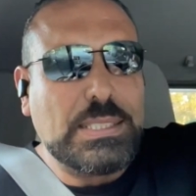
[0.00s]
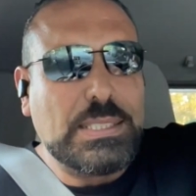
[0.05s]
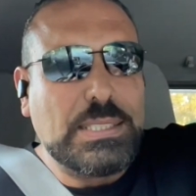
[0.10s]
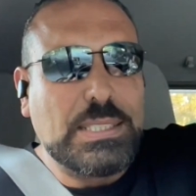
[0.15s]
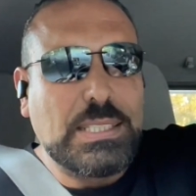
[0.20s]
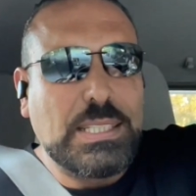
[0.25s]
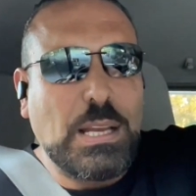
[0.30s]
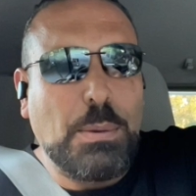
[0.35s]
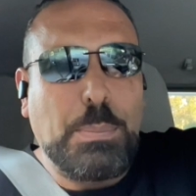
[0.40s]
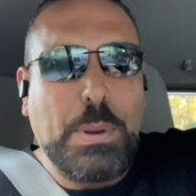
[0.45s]

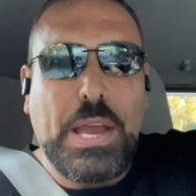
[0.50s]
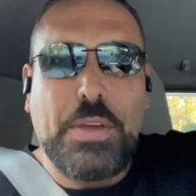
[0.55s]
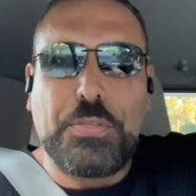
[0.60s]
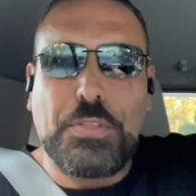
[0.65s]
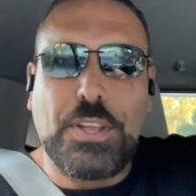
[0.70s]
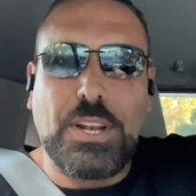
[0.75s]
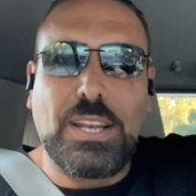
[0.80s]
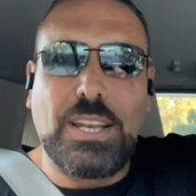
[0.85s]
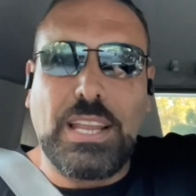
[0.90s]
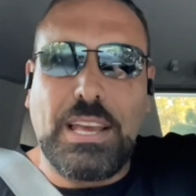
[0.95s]
about
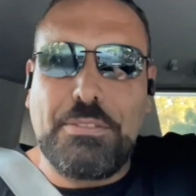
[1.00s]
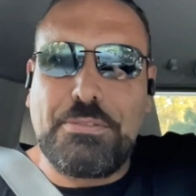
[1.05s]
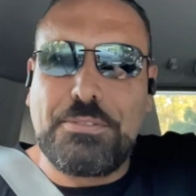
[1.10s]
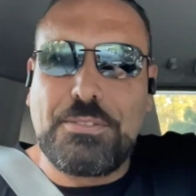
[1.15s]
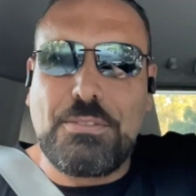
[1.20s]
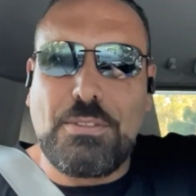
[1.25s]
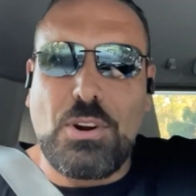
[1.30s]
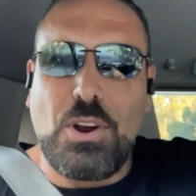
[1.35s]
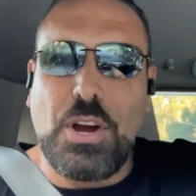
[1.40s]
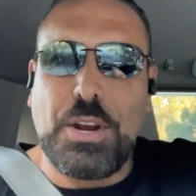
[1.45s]
the
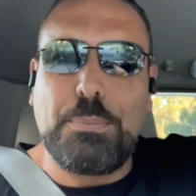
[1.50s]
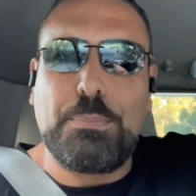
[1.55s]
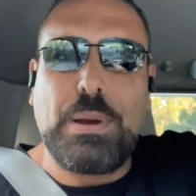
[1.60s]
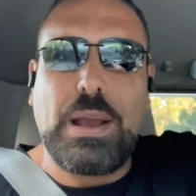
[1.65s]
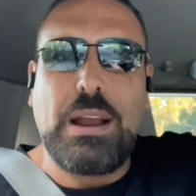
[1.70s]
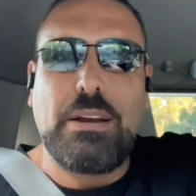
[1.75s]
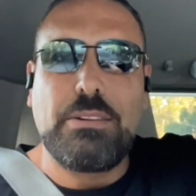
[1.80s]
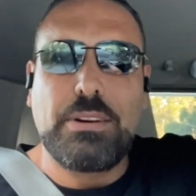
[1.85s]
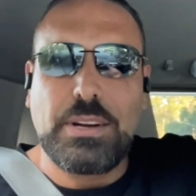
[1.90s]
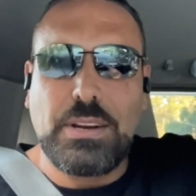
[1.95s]
left-right
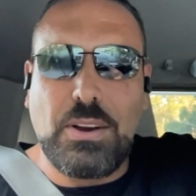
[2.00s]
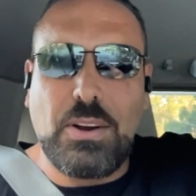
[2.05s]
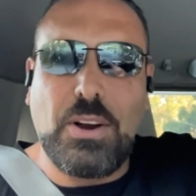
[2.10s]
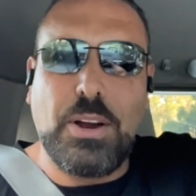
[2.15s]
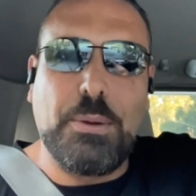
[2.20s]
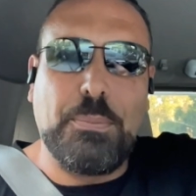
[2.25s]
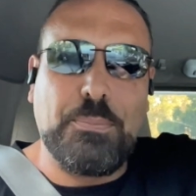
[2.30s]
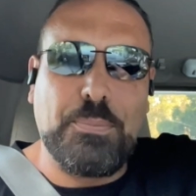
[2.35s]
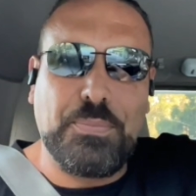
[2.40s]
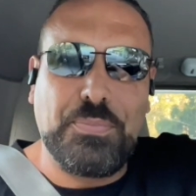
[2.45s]

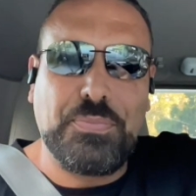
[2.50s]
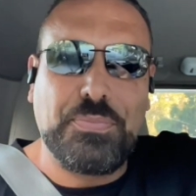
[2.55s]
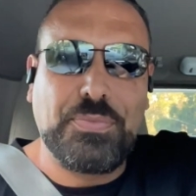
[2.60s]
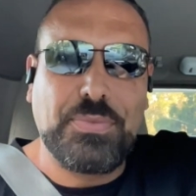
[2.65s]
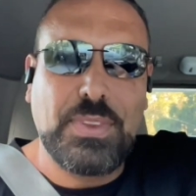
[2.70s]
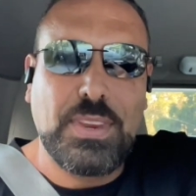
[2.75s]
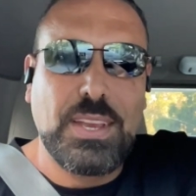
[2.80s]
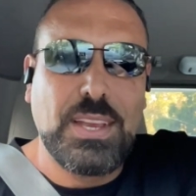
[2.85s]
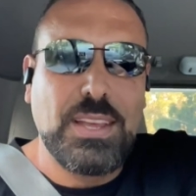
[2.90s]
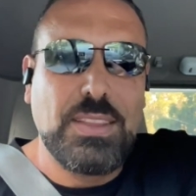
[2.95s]
paradigm.
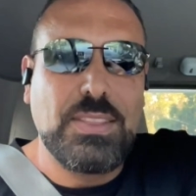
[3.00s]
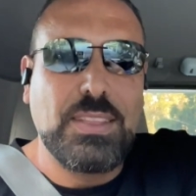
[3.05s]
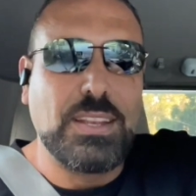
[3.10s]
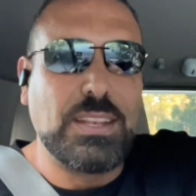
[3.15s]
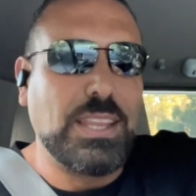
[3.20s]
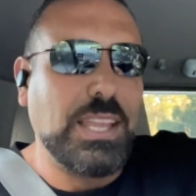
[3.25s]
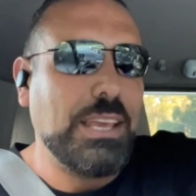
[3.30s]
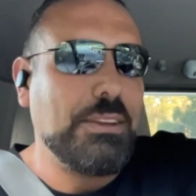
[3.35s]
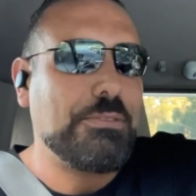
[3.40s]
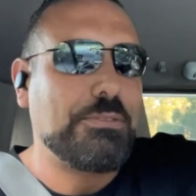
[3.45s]
The
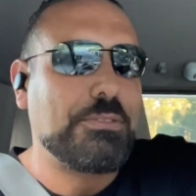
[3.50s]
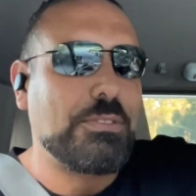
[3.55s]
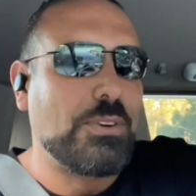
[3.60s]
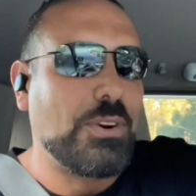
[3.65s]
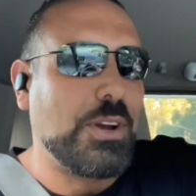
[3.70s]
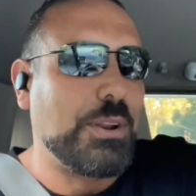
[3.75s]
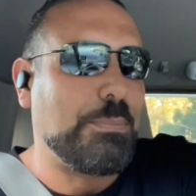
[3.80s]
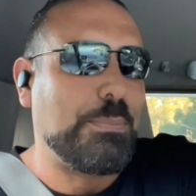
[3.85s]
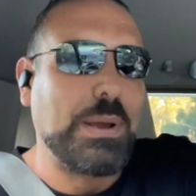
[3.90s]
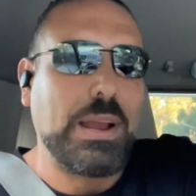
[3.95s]

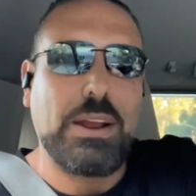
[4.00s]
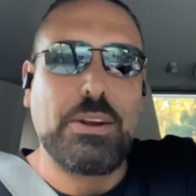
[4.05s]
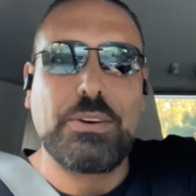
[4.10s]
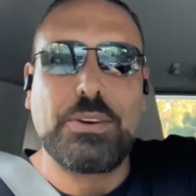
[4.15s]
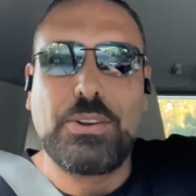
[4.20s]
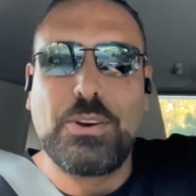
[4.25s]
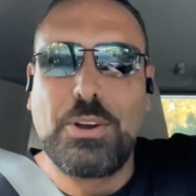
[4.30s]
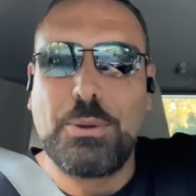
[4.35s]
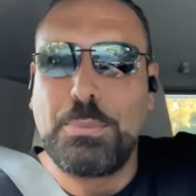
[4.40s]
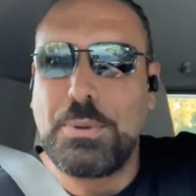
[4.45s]
left-right
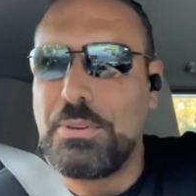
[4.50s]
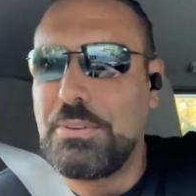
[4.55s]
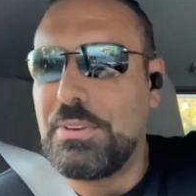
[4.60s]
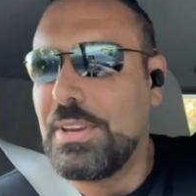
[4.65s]
paradigm.